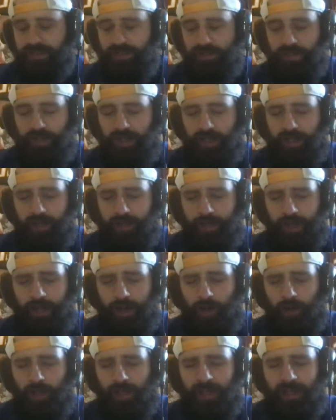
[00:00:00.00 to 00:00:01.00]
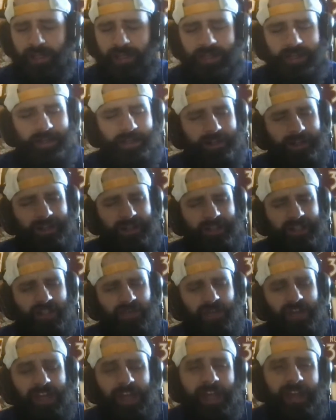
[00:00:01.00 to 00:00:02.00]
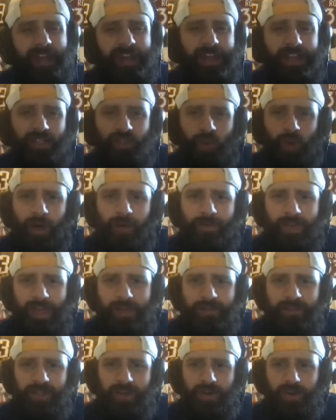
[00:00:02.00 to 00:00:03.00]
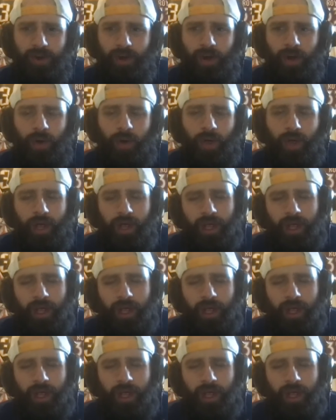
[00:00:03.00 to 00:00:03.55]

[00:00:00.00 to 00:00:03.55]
I think the streak ended at 12 games in a row.